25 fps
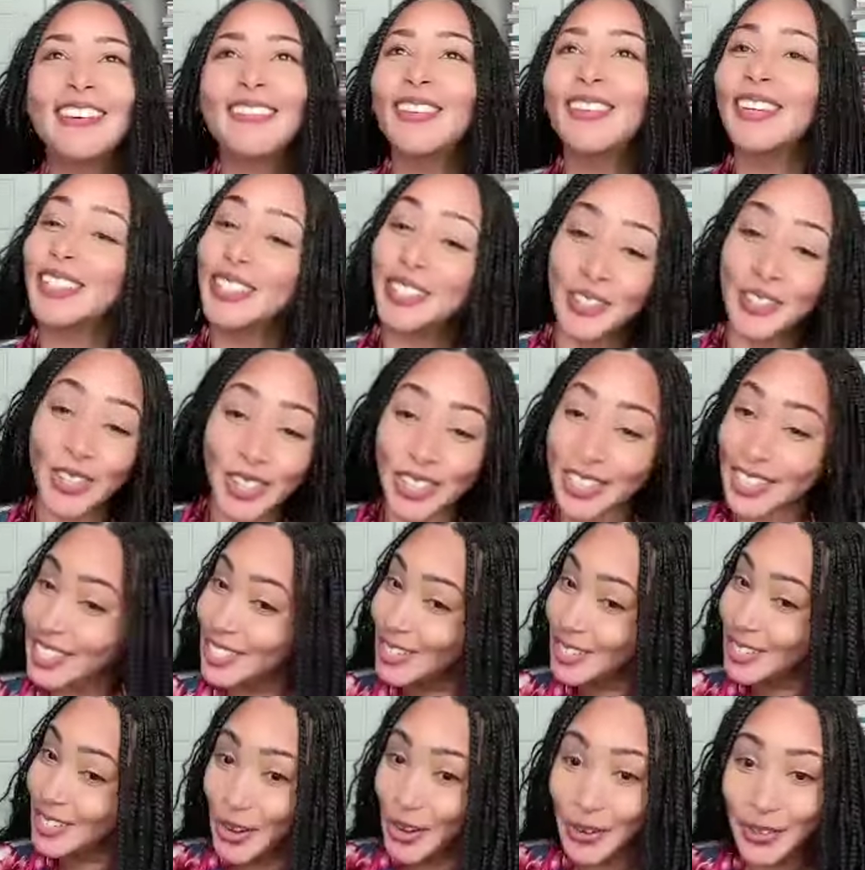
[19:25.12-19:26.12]
But you can
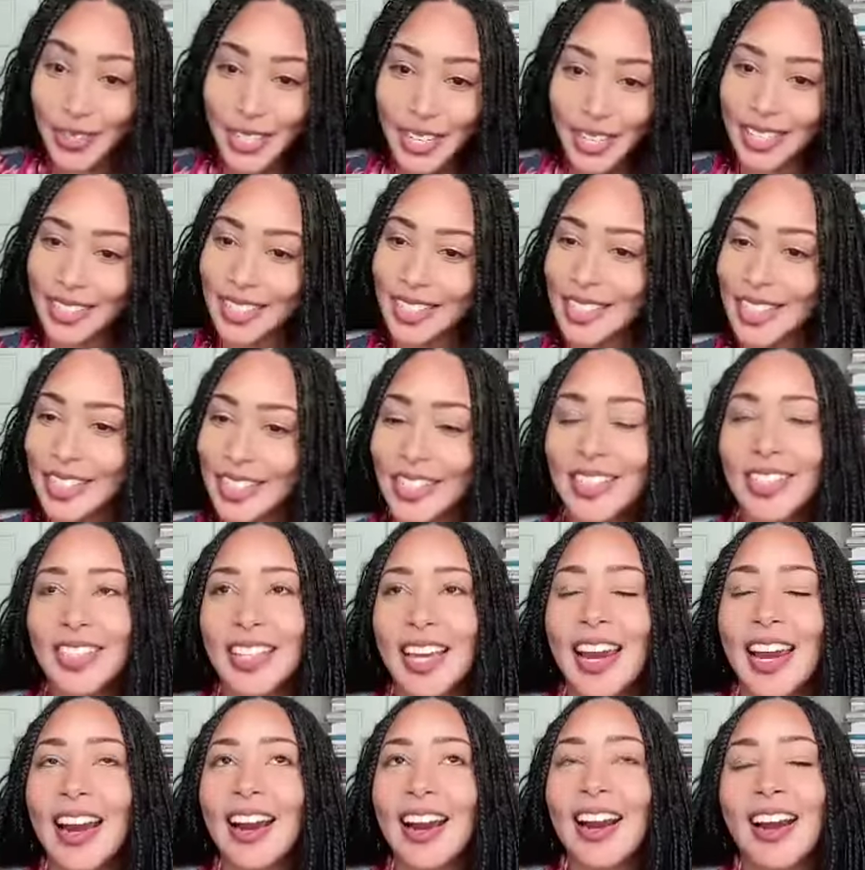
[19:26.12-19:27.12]
still go there. It's still
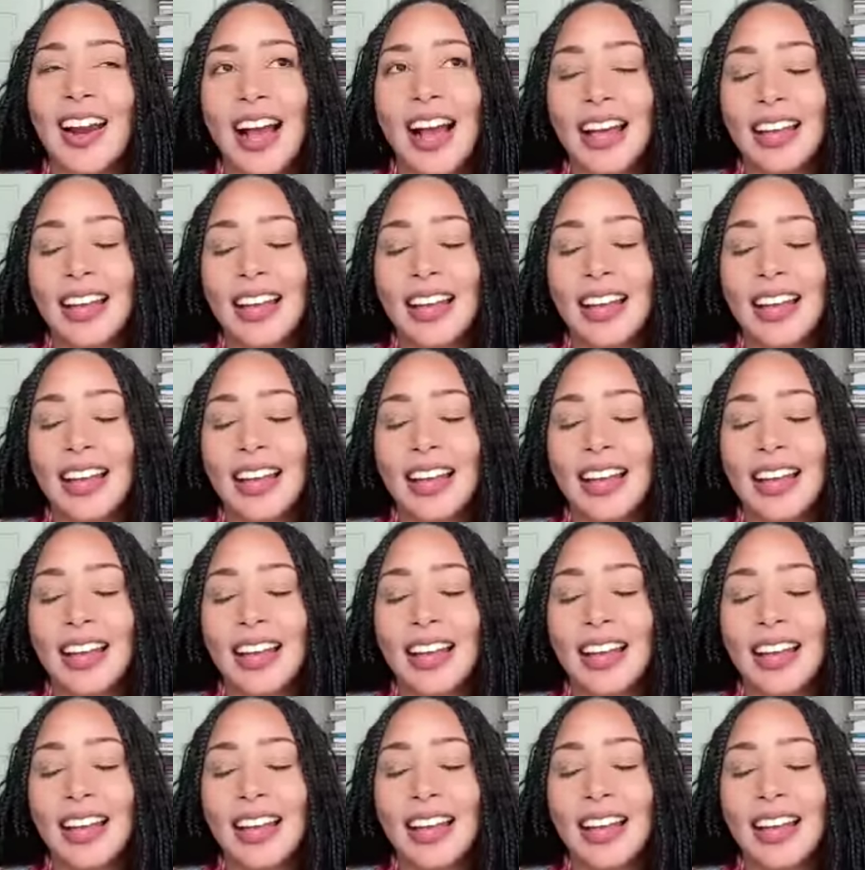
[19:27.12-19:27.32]
there.